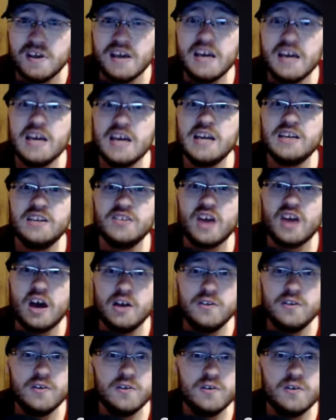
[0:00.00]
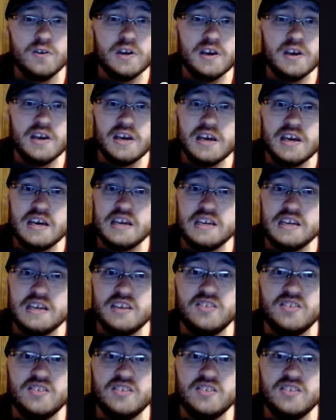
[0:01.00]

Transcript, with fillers: Because other, because